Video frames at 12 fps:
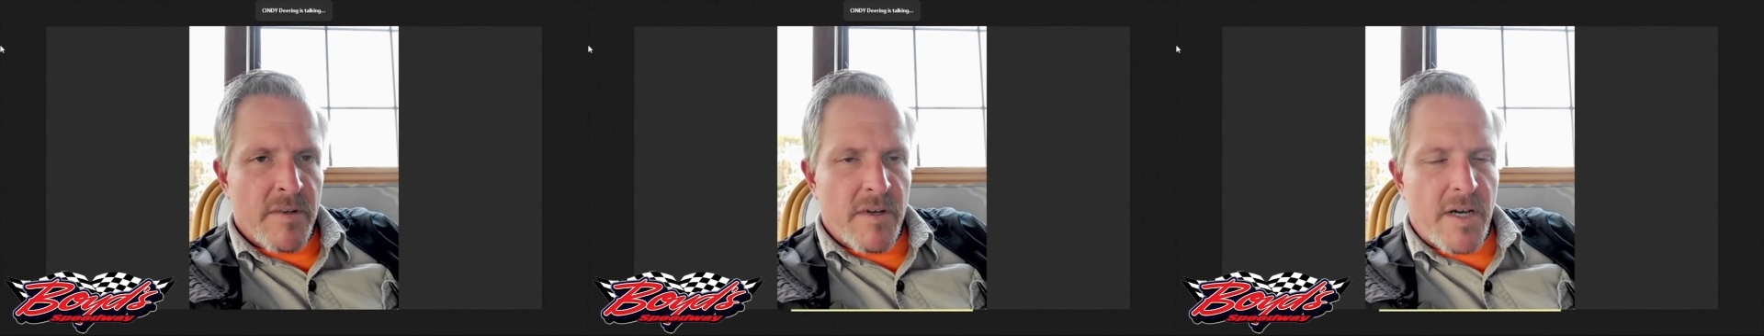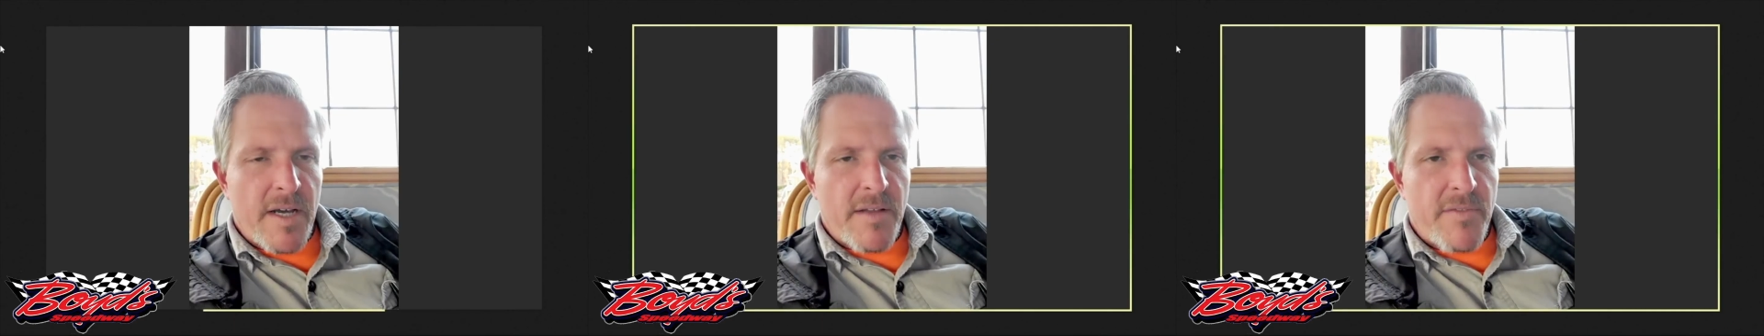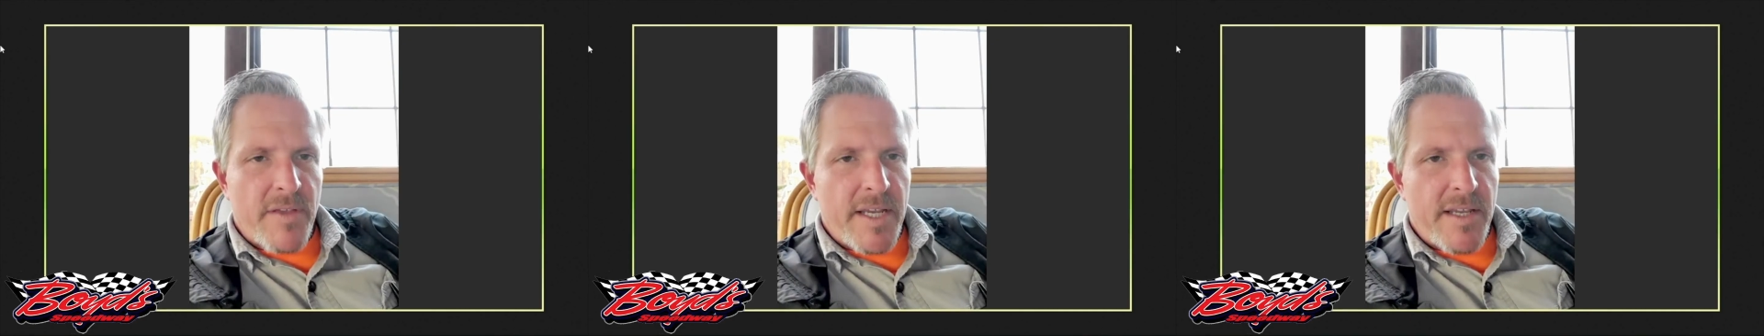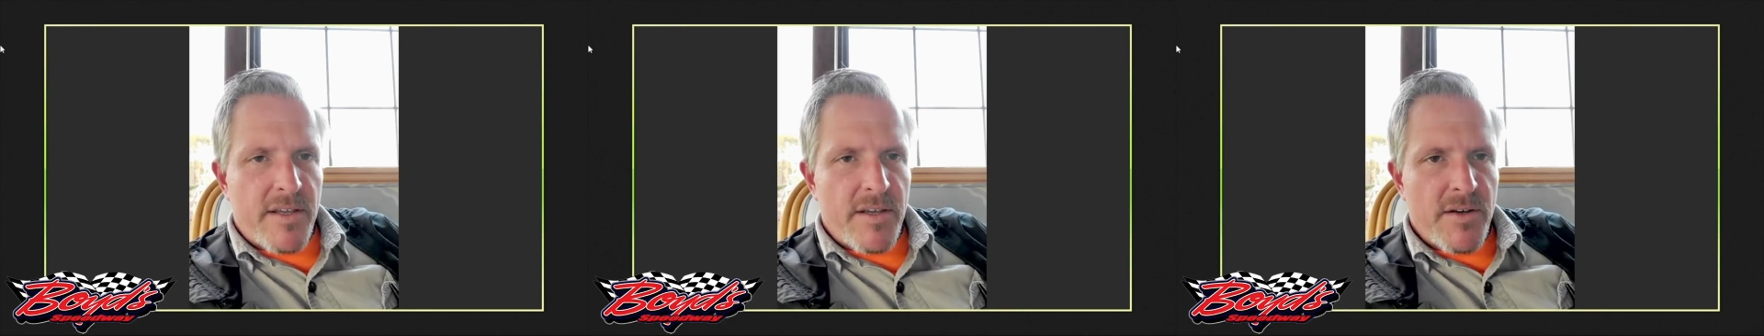
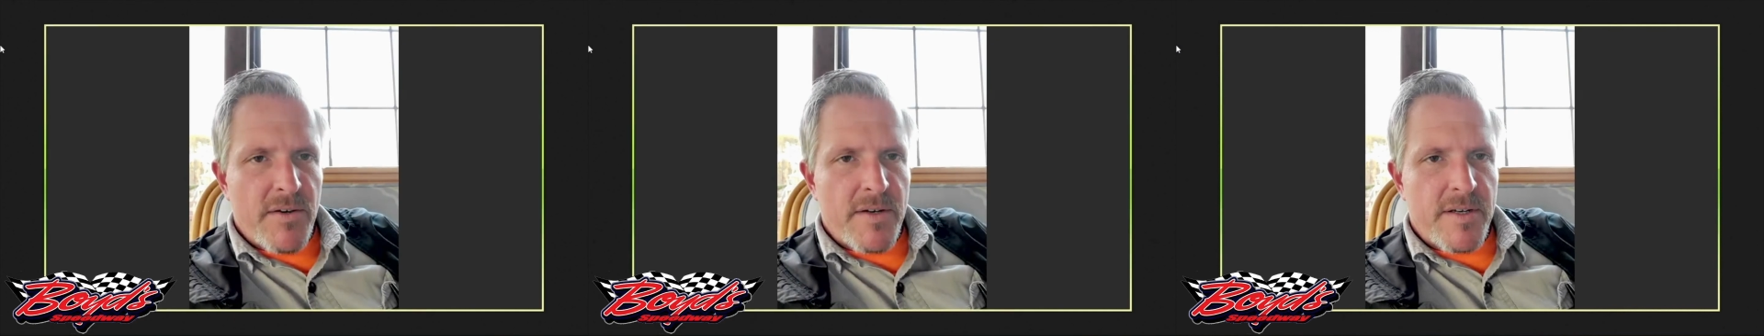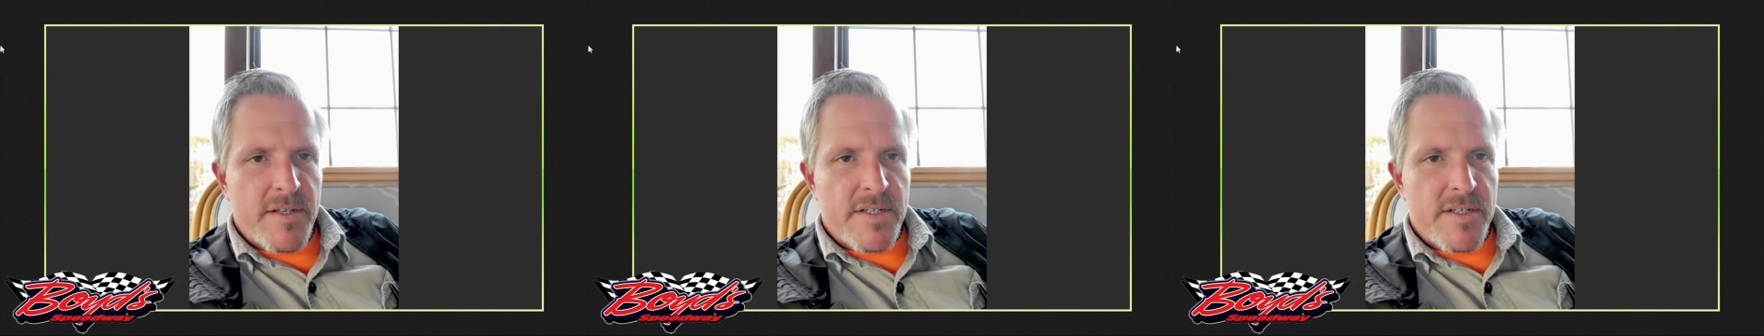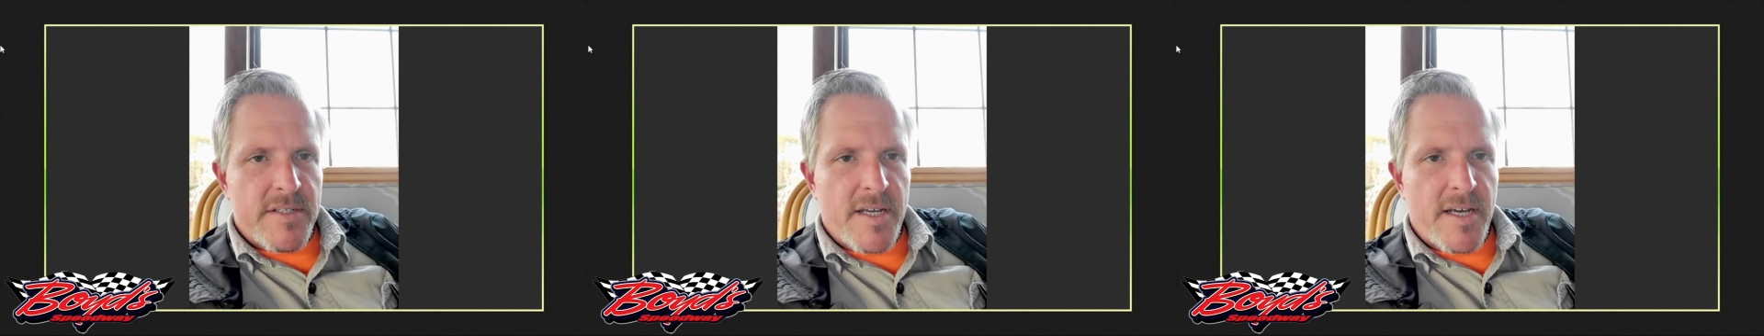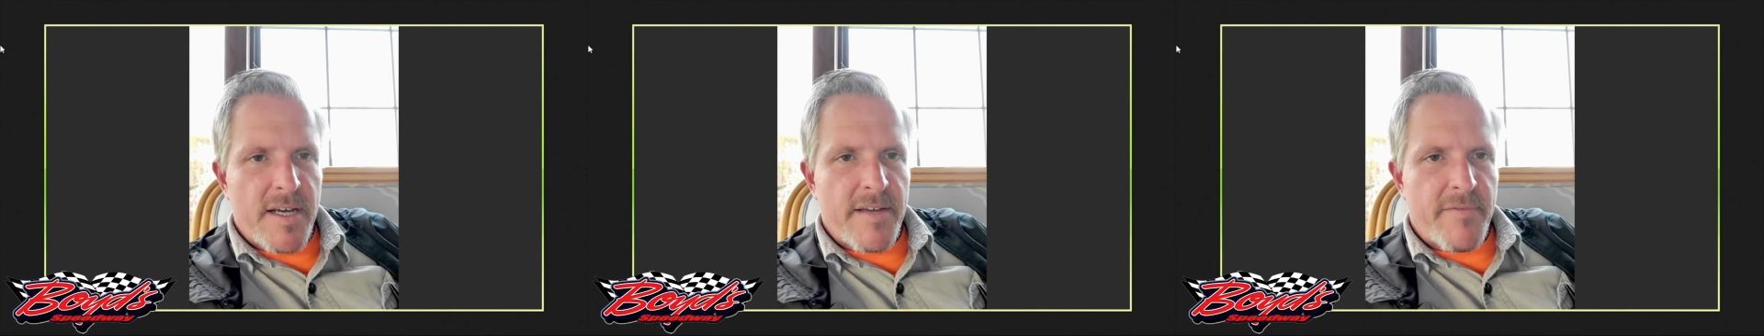Thank you. And just
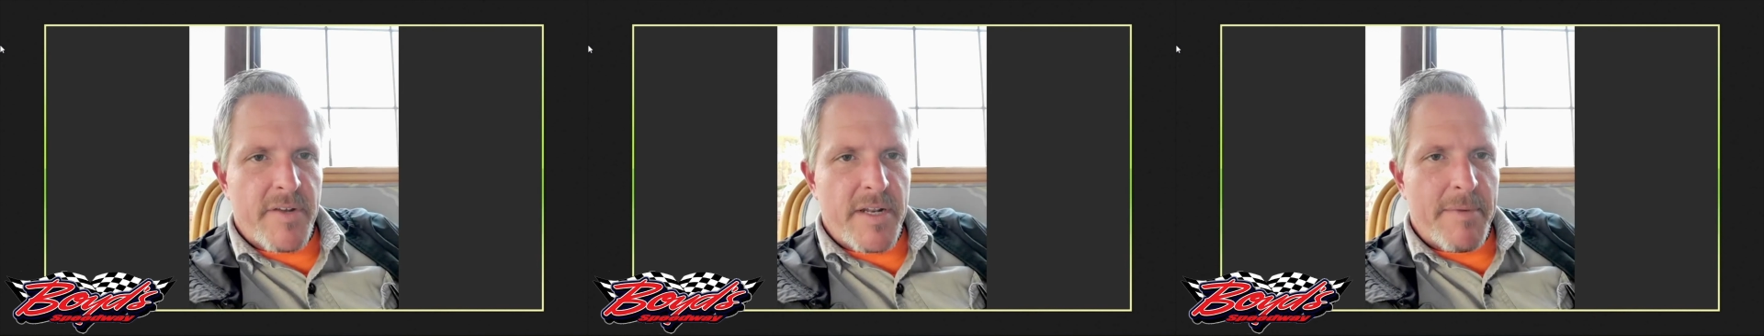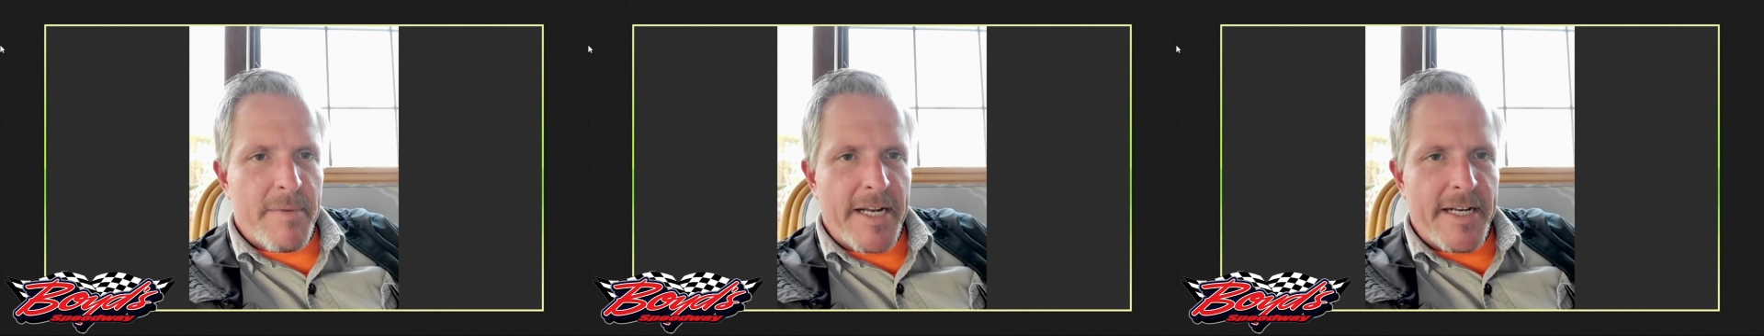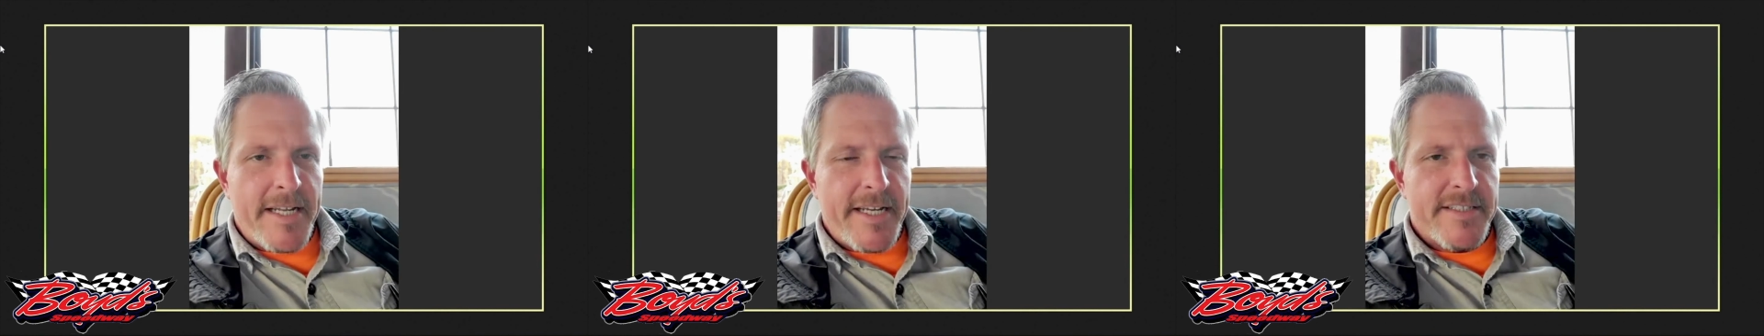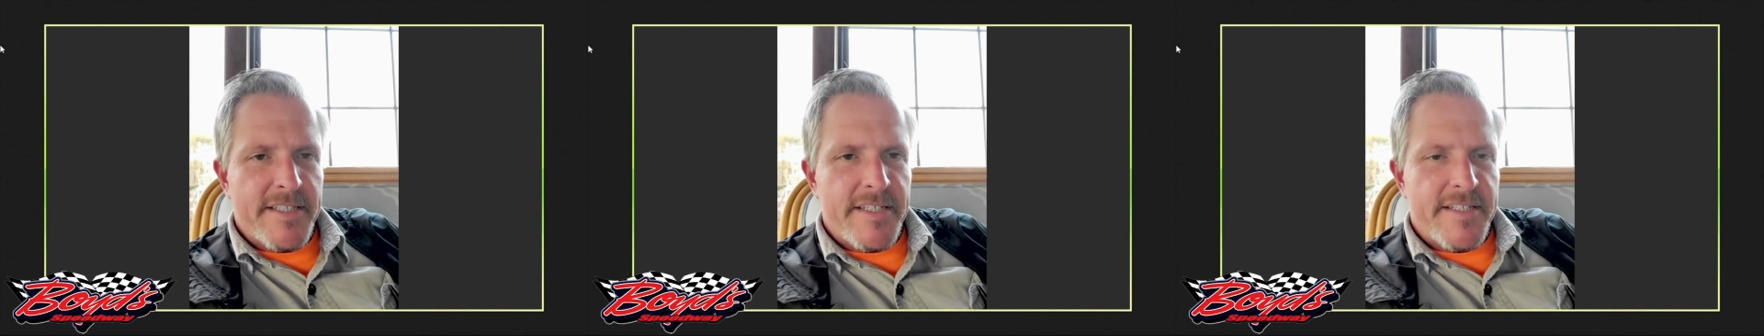if anybody
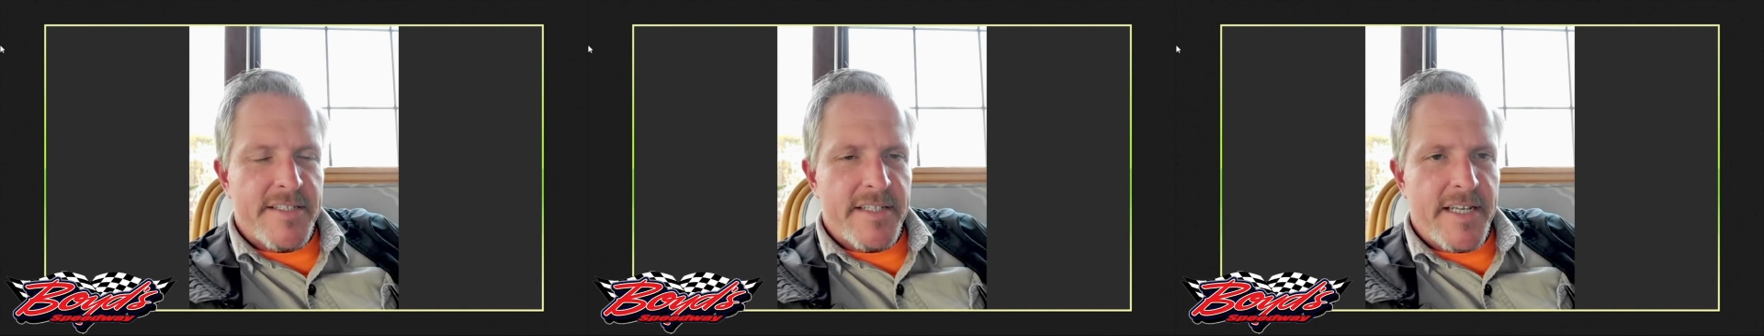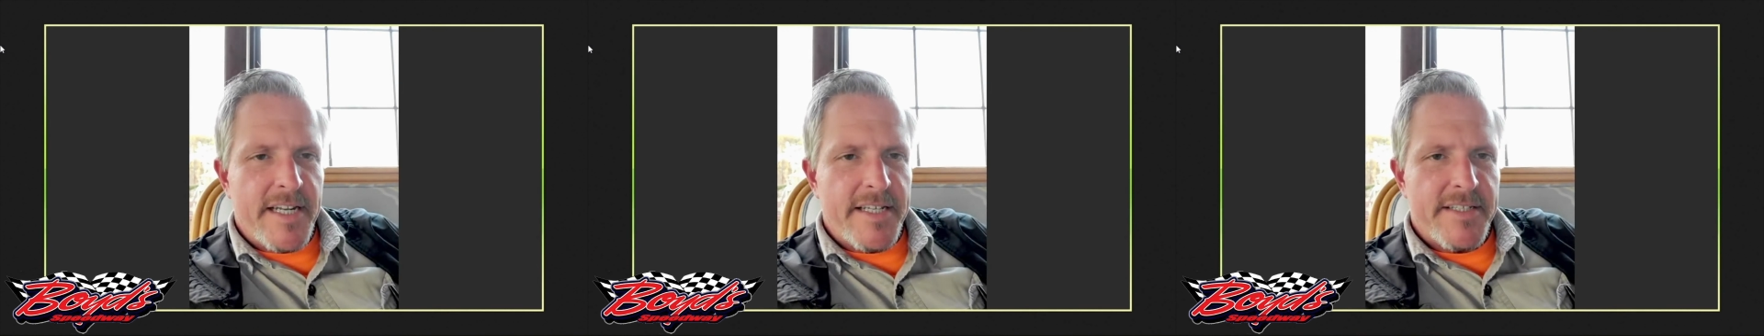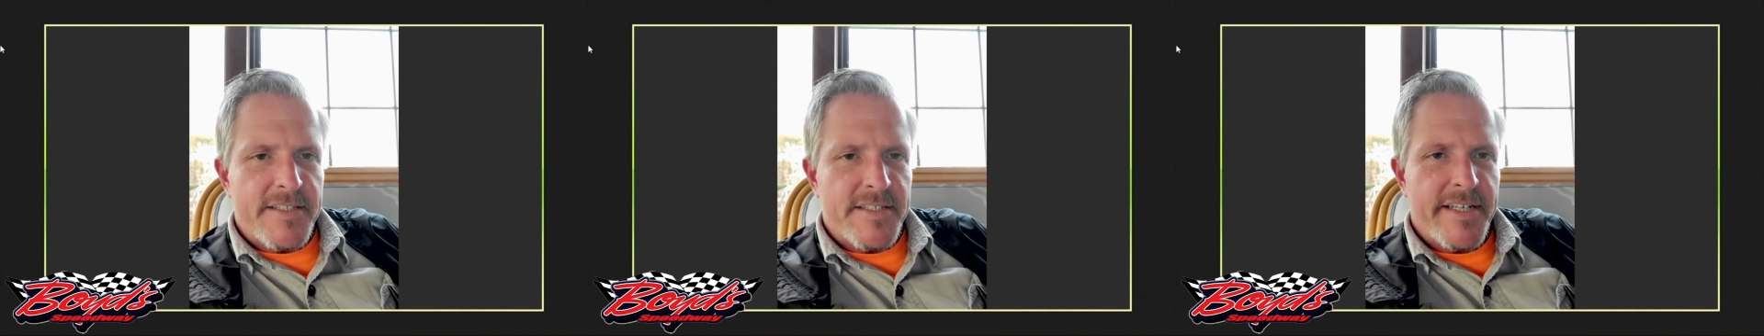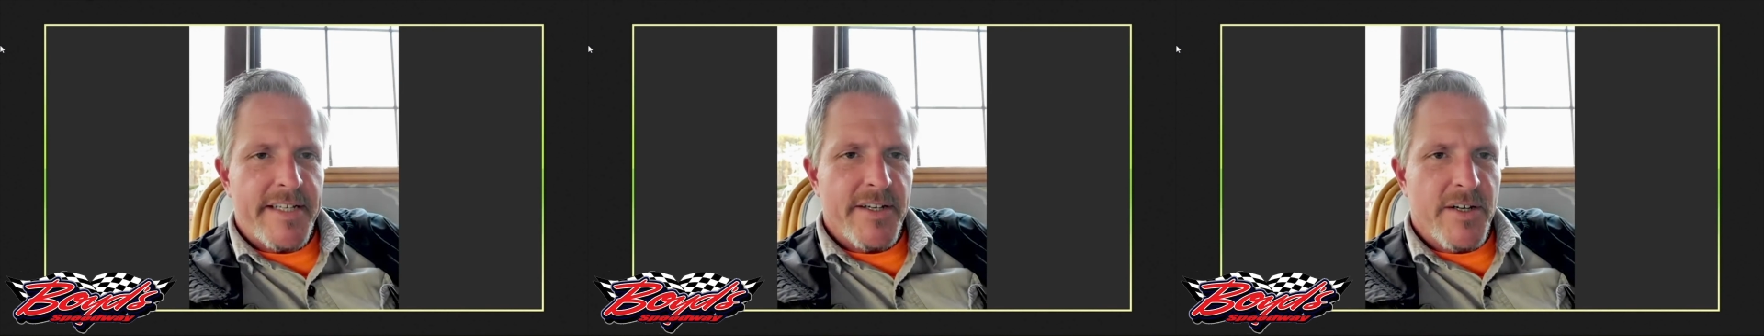needs any
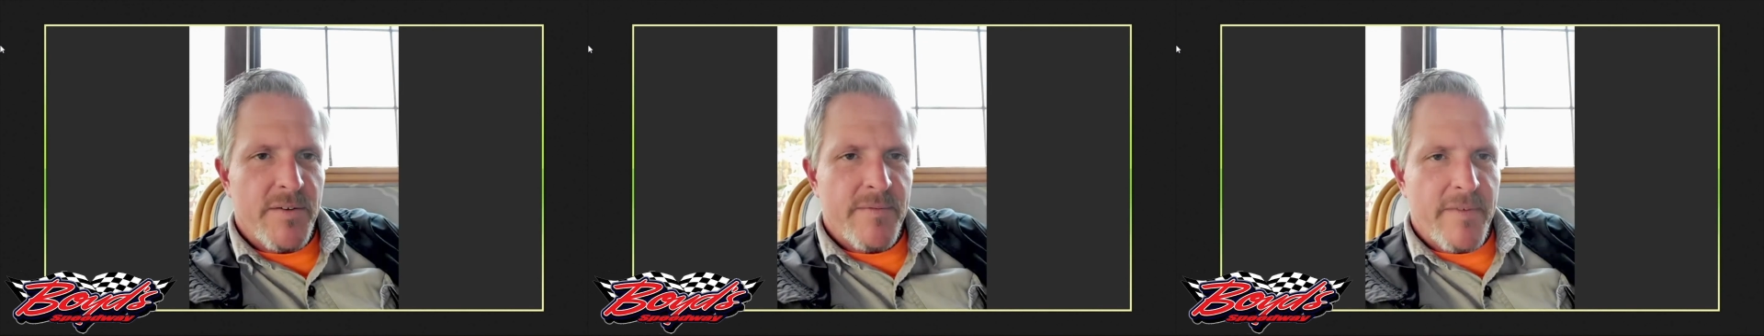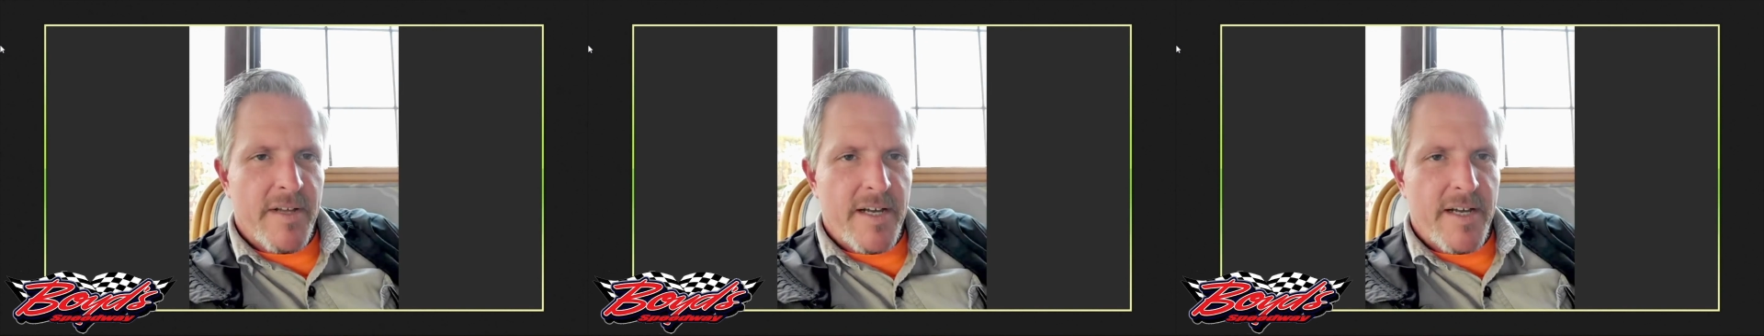steel,